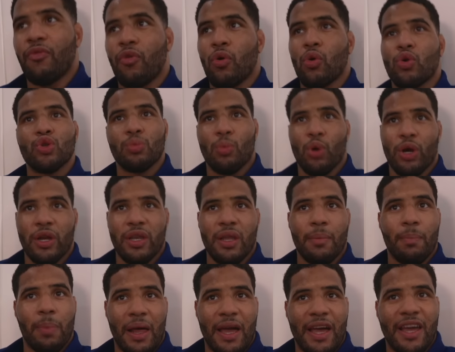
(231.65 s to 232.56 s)
focused more in the
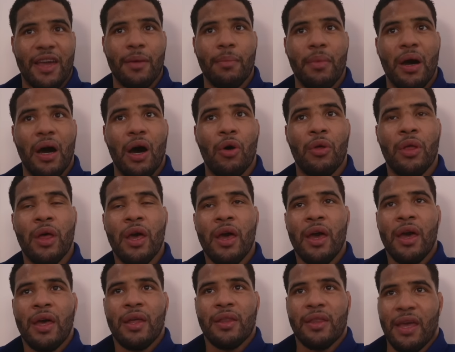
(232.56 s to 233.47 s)
black belt.
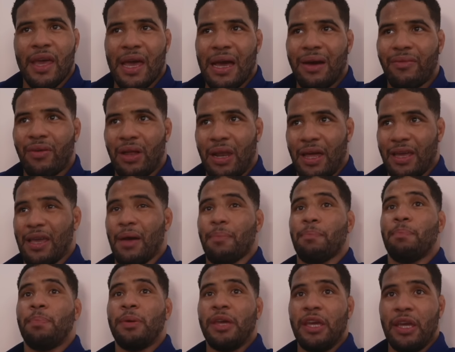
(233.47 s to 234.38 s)
They have a, like a
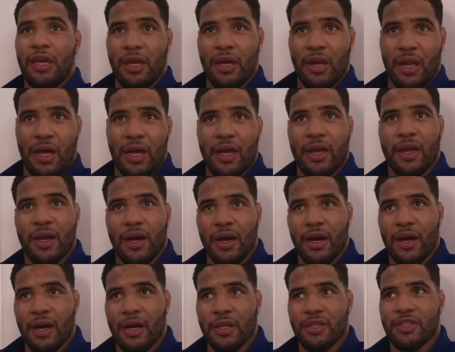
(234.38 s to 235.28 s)
big like
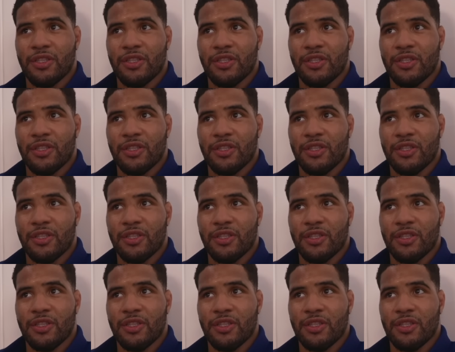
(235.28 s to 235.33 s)
uh,